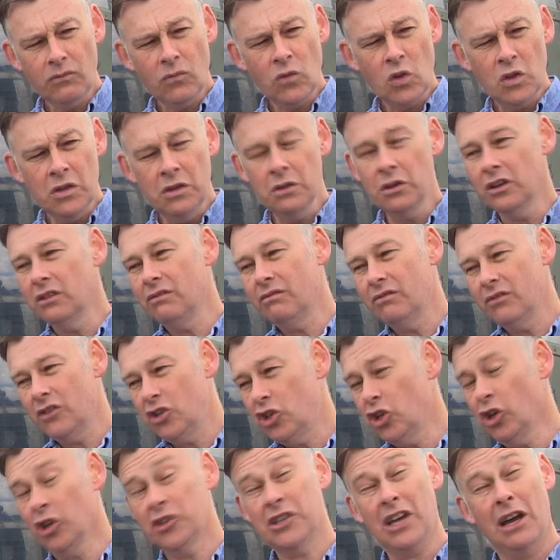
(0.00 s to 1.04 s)
You got
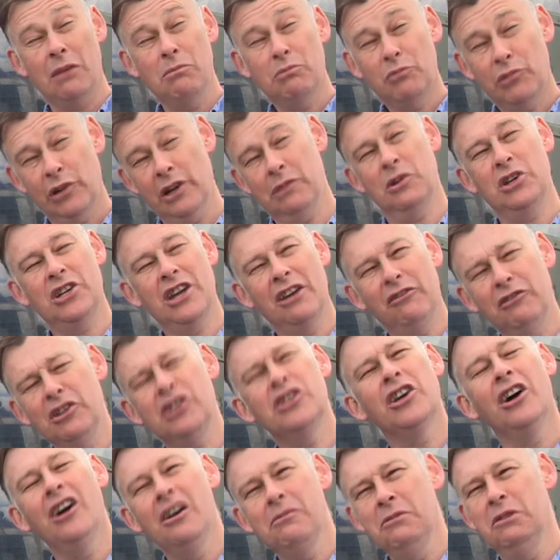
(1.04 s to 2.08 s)
shot at pretty much every
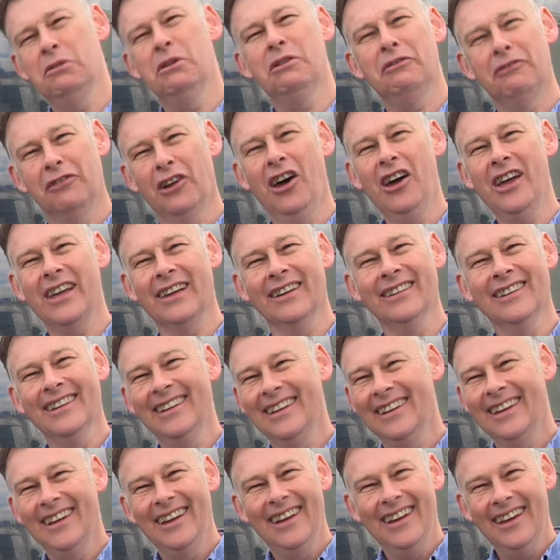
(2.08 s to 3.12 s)
time you went flying.
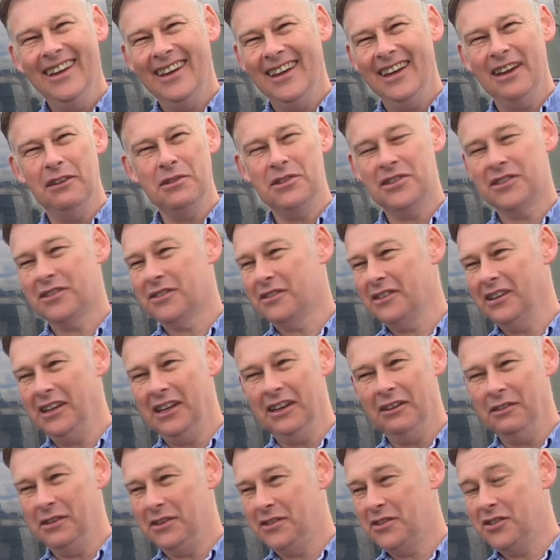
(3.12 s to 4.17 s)
It was
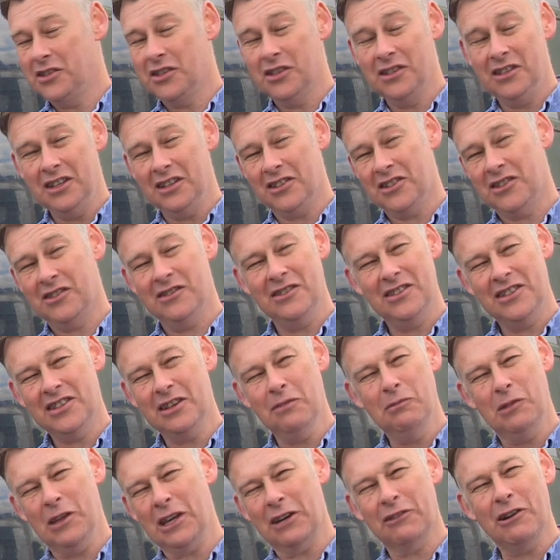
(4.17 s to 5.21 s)
just
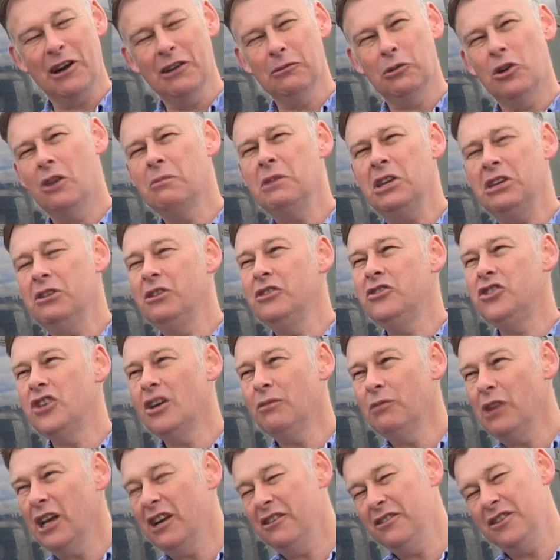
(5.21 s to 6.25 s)
simply incredible. I mean, you
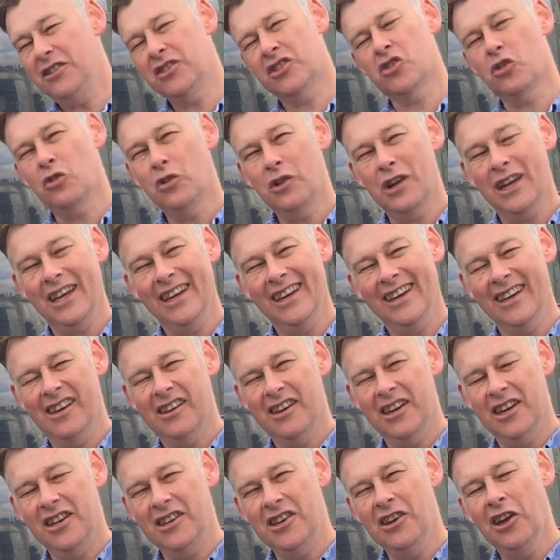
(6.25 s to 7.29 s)
generally only saw it
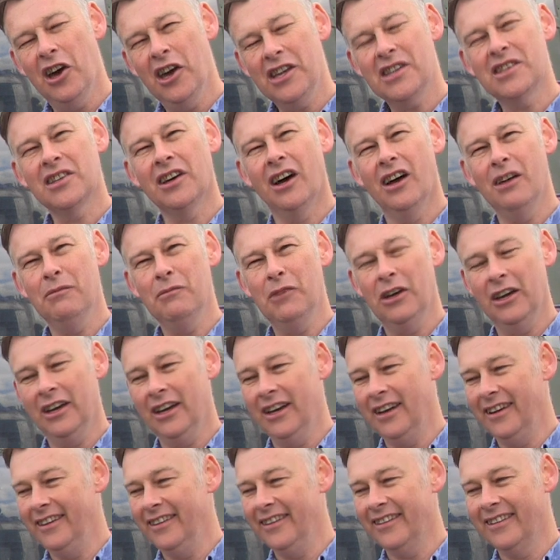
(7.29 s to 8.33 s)
at night time,
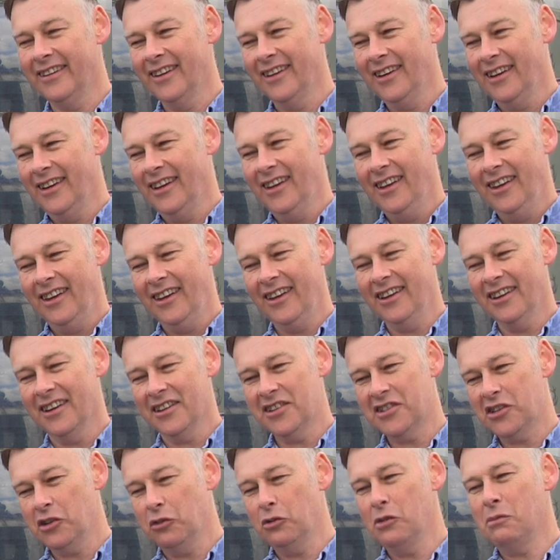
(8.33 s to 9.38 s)
and I
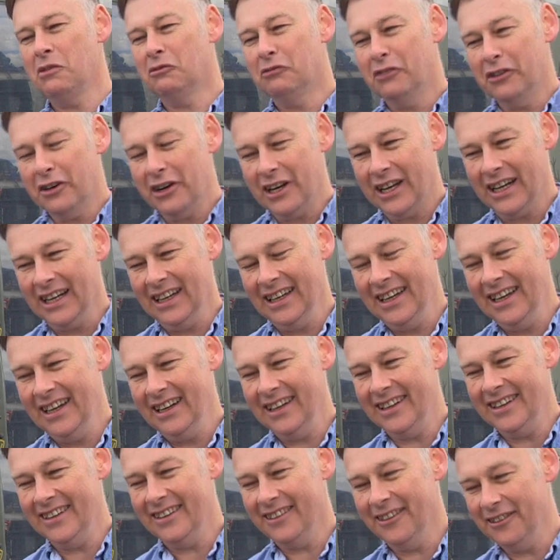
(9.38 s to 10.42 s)
still remember very
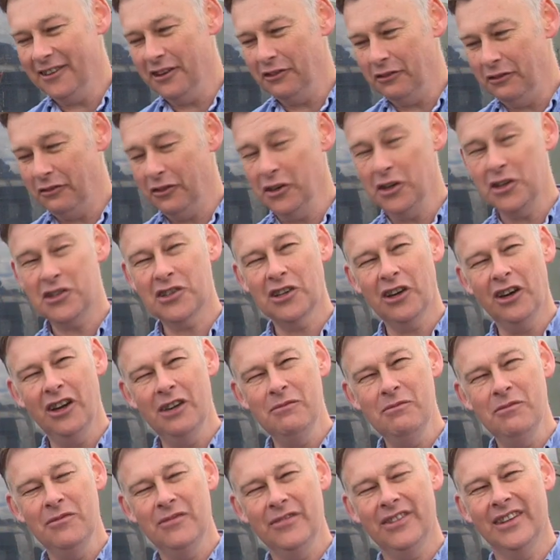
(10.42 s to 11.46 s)
clearly that the first
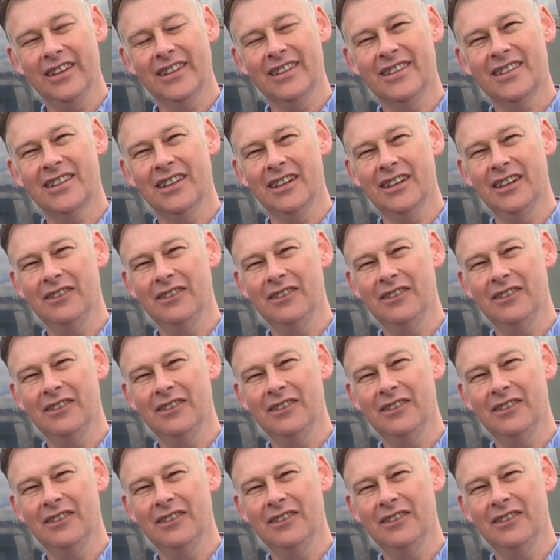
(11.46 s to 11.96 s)
time that